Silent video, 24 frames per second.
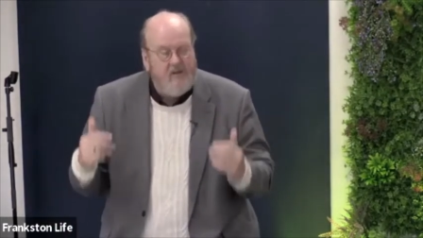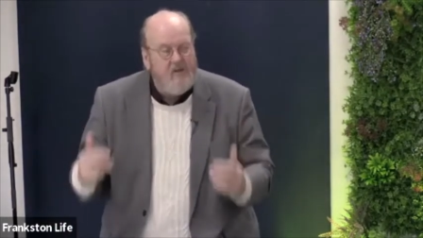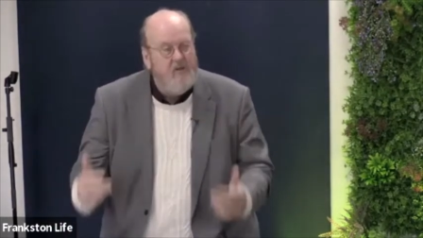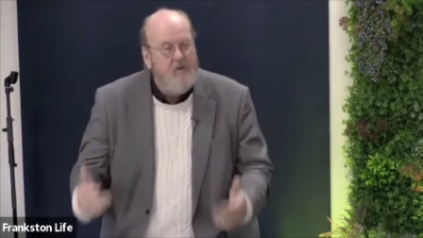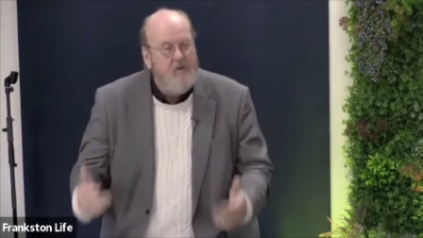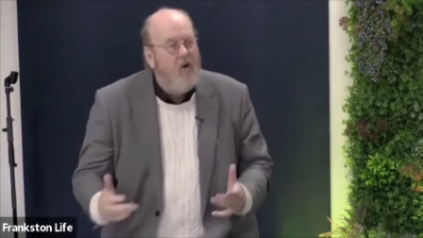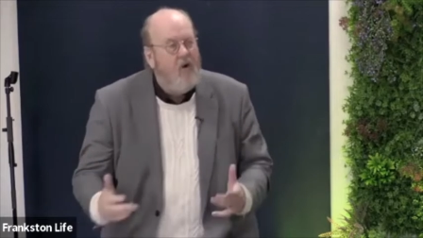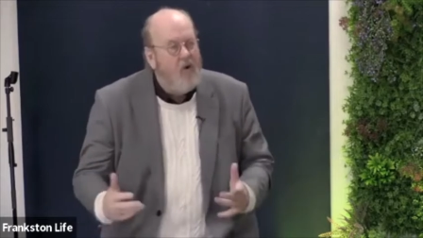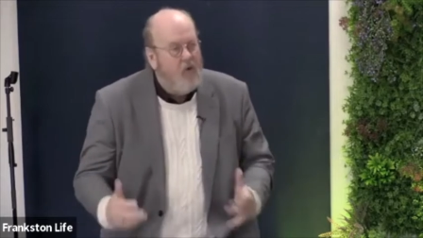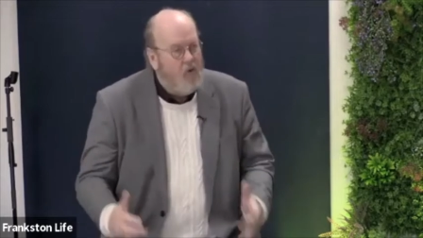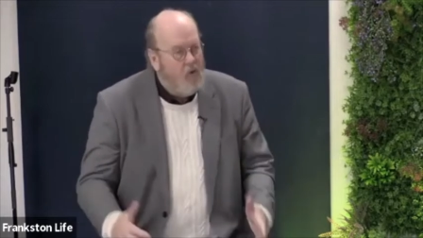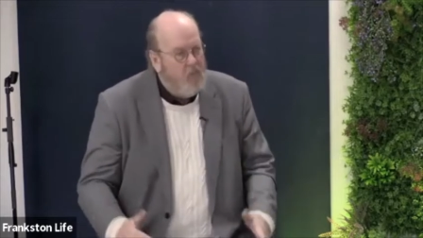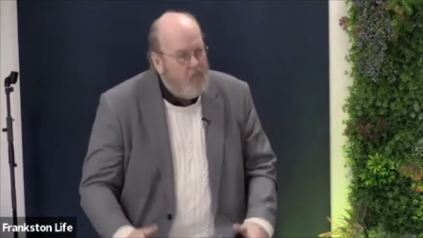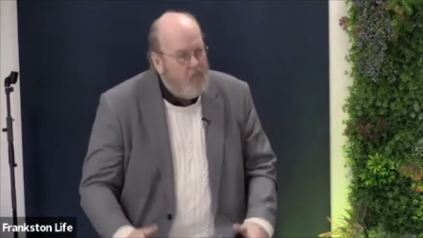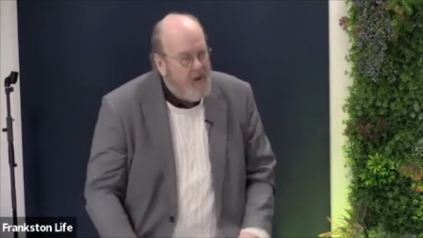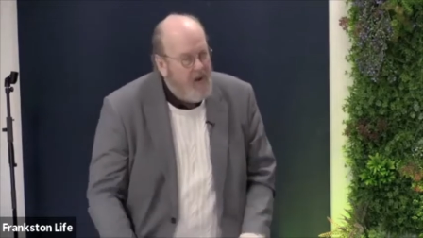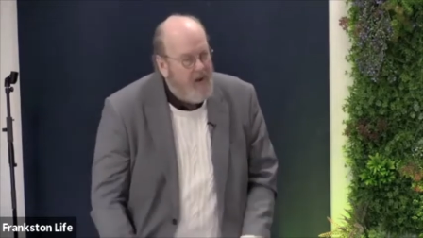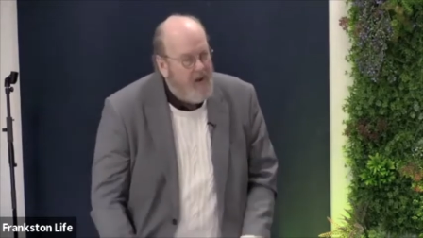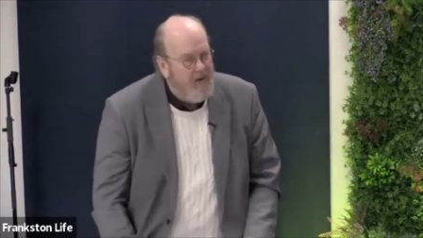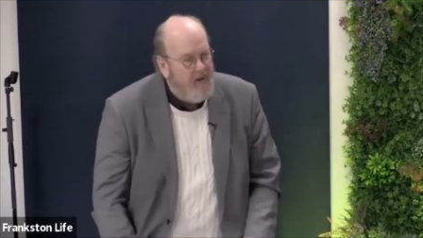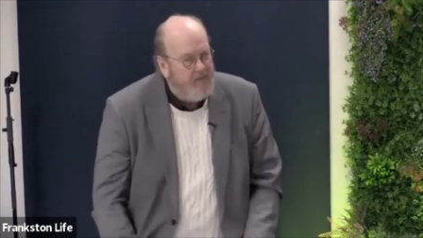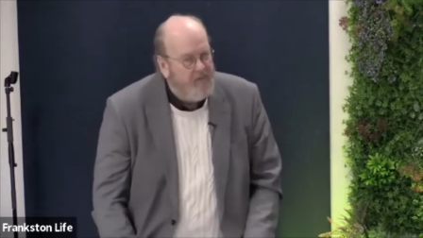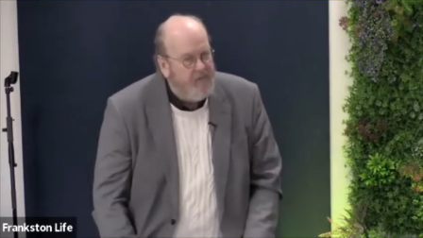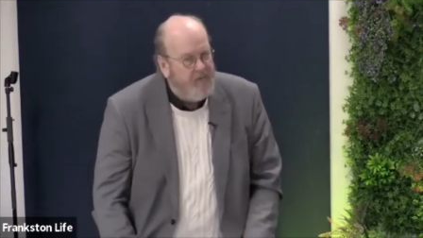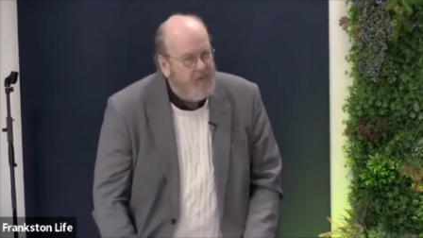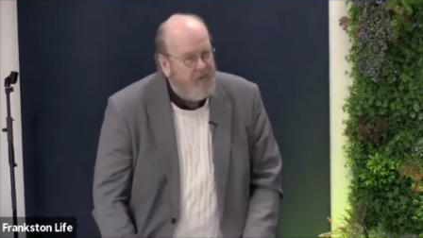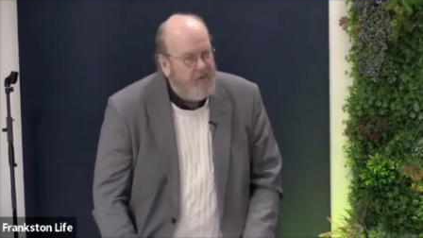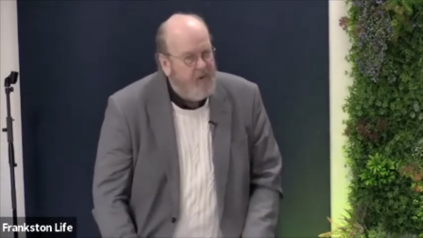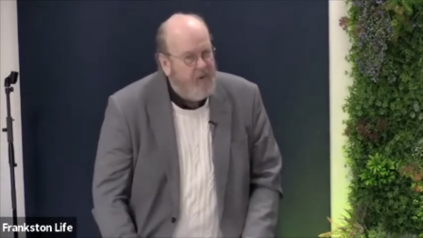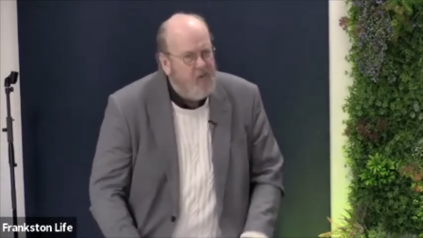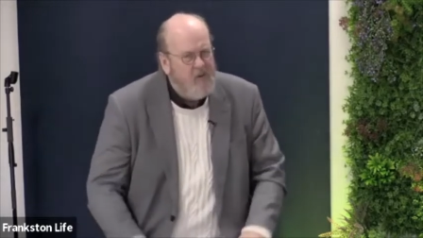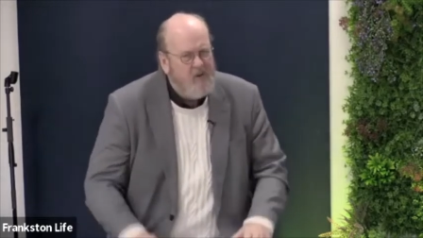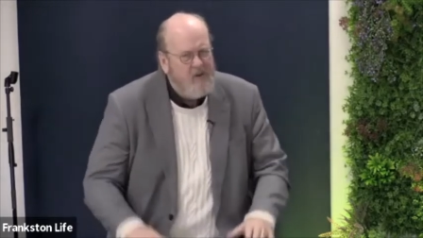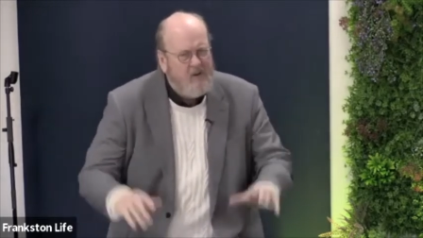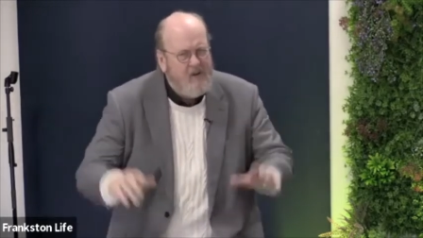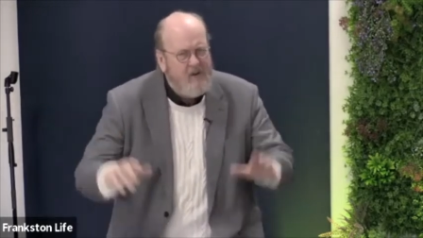not all powerful. I
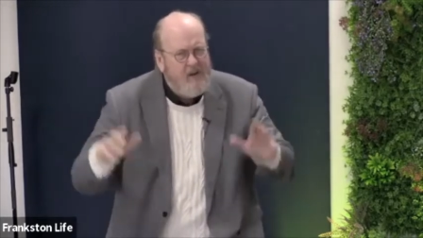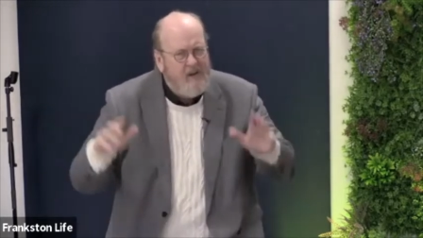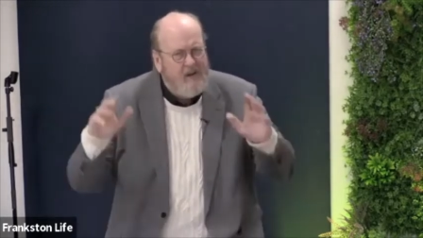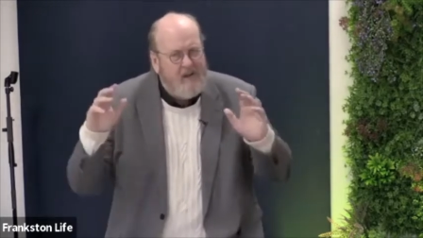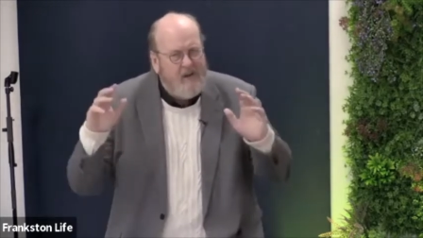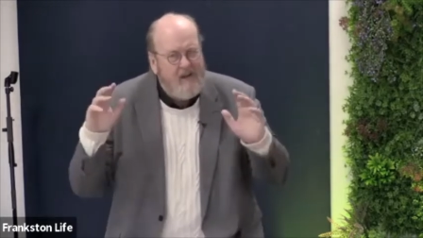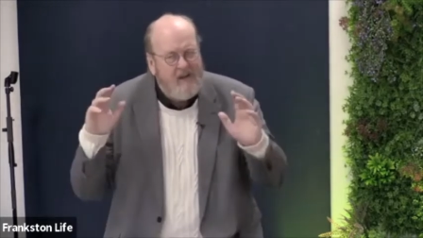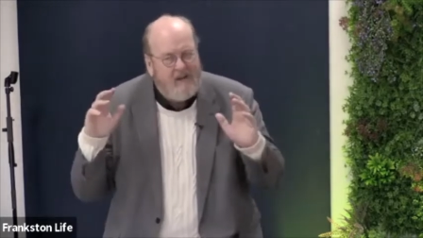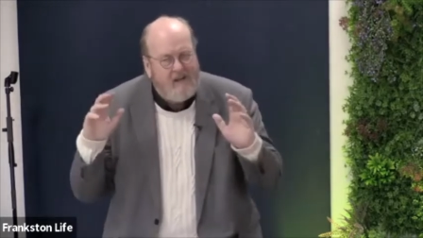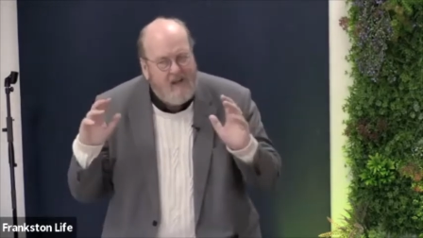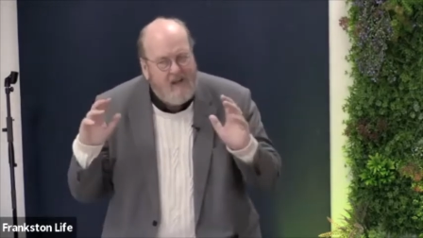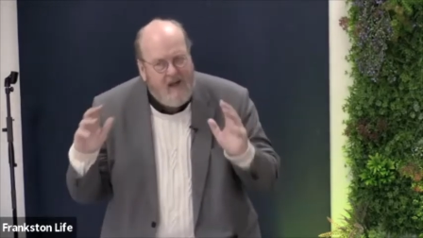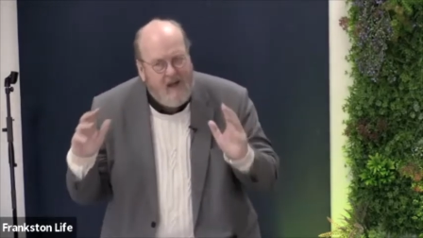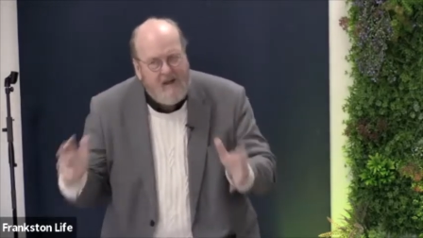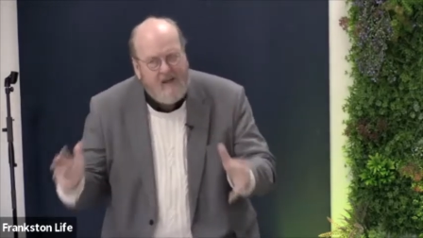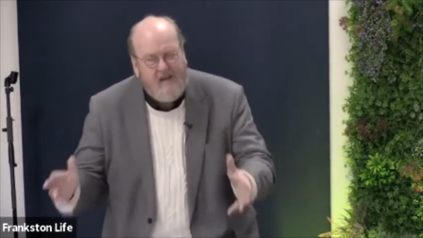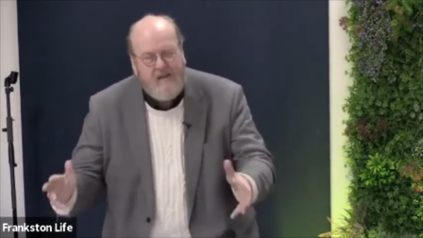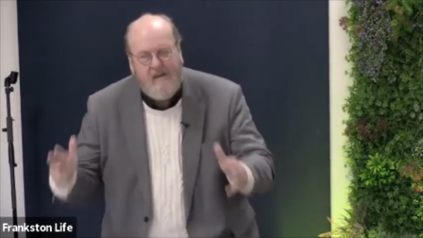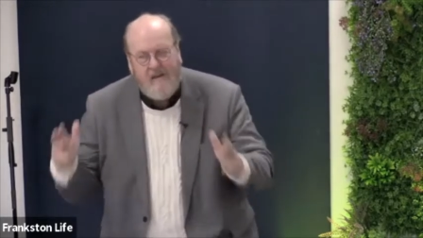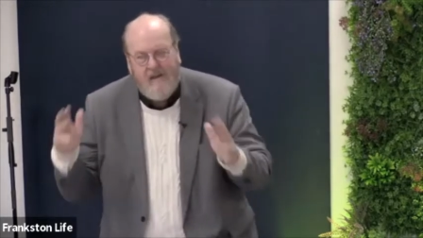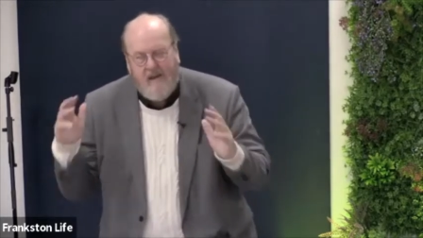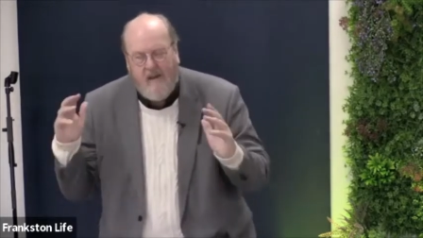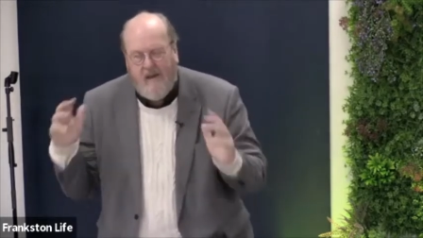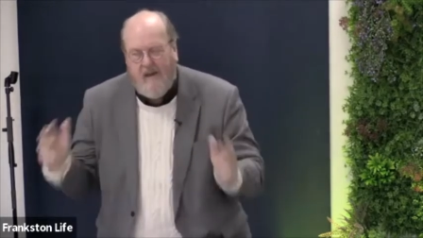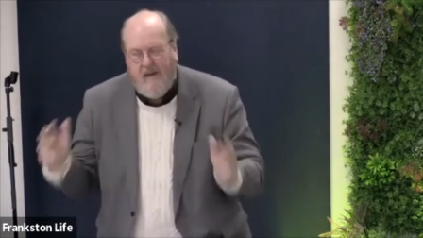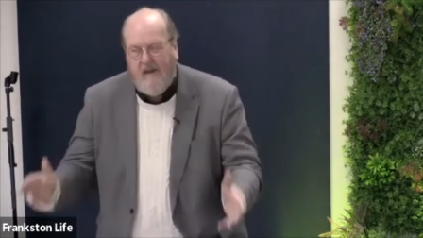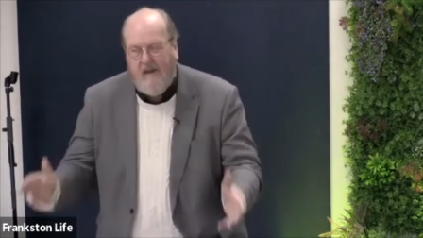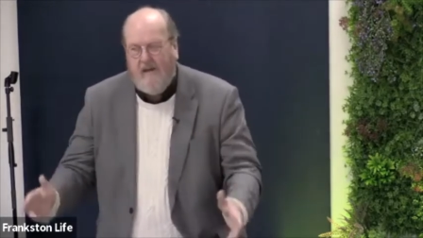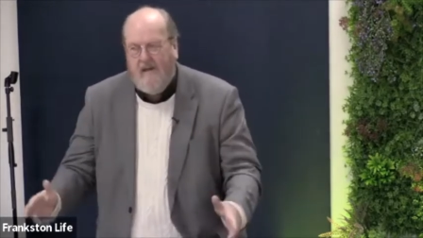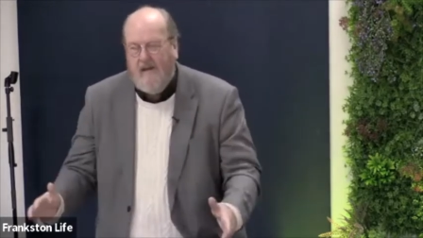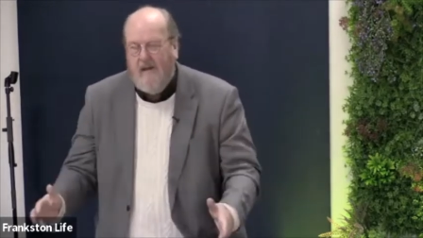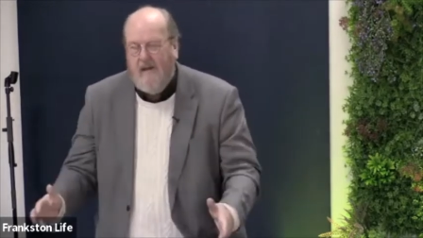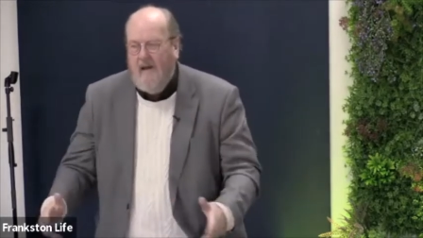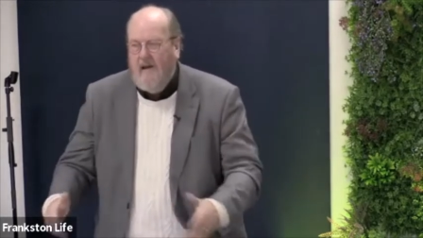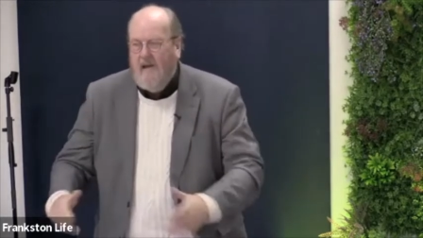want you to get that into your head.